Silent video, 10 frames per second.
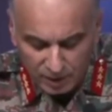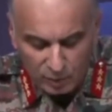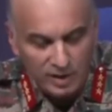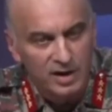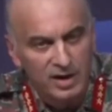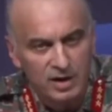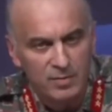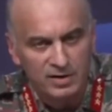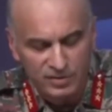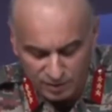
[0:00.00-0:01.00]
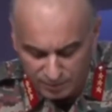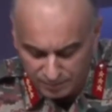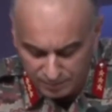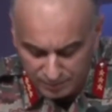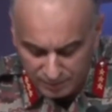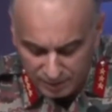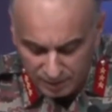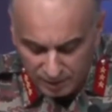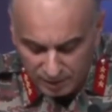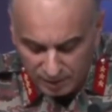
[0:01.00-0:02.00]
with an intimation
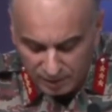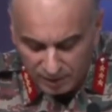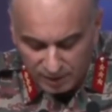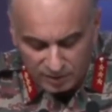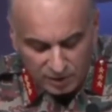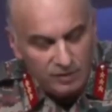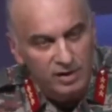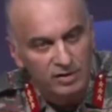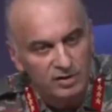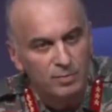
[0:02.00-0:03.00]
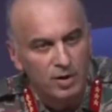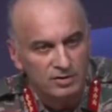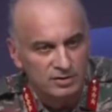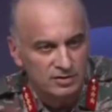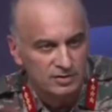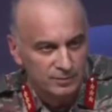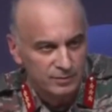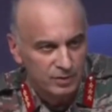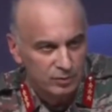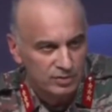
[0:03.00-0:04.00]
that a severe response
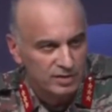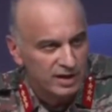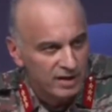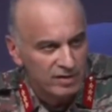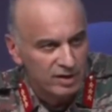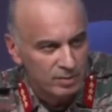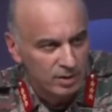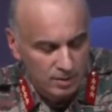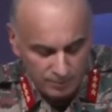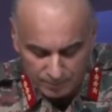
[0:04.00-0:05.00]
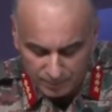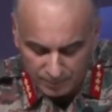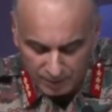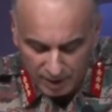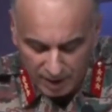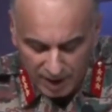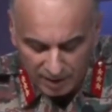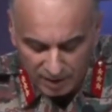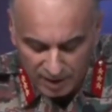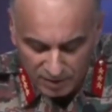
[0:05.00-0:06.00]
was inevitable
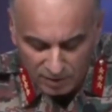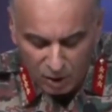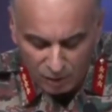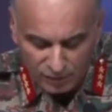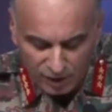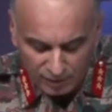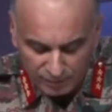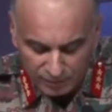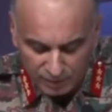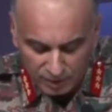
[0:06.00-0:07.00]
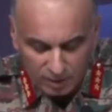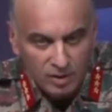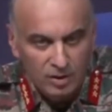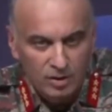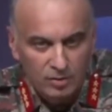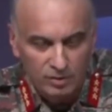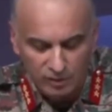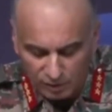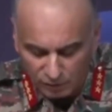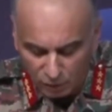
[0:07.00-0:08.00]
and in the offing. We
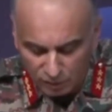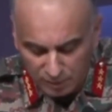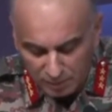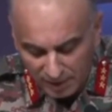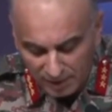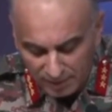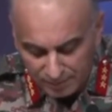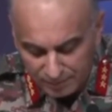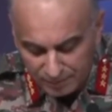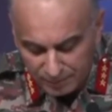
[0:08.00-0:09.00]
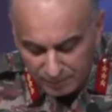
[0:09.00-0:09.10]
were, of course, prepared.